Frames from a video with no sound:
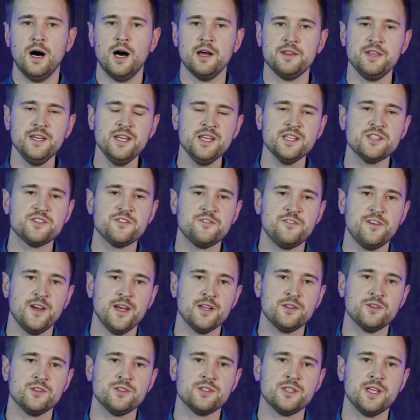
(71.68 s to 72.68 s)
I think it's
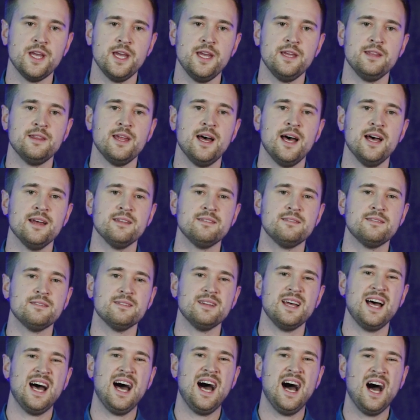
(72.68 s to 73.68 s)
fair to say
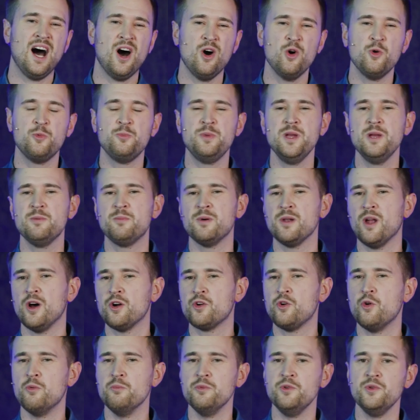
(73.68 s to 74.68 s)
that how people
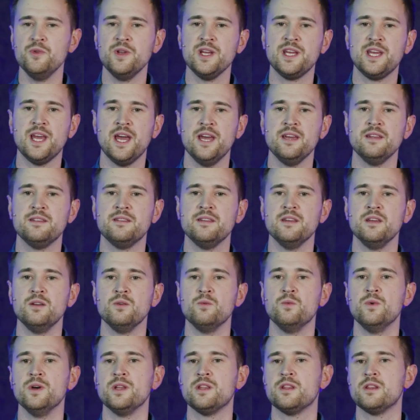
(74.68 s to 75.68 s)
are
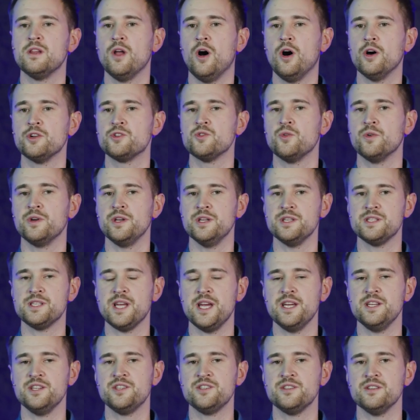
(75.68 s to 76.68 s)
communicating with large
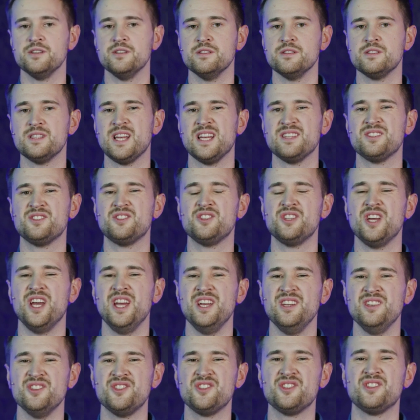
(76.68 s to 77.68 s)
organizations has
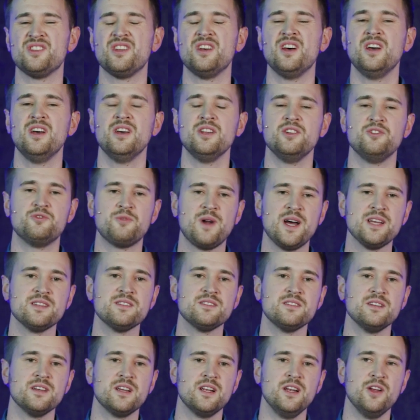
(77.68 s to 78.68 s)
changed
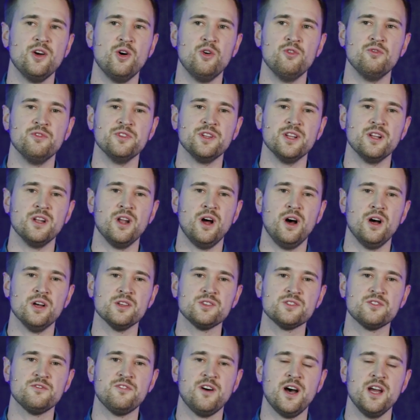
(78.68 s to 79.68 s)
drastically over the
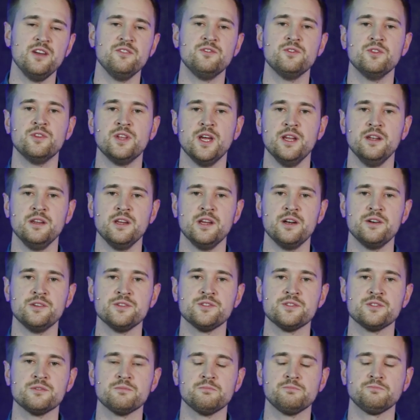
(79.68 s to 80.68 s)
last 5 to 10
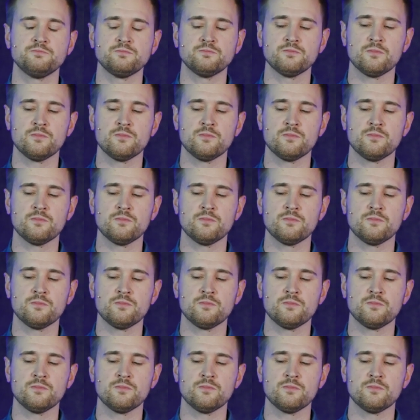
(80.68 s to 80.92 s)
years.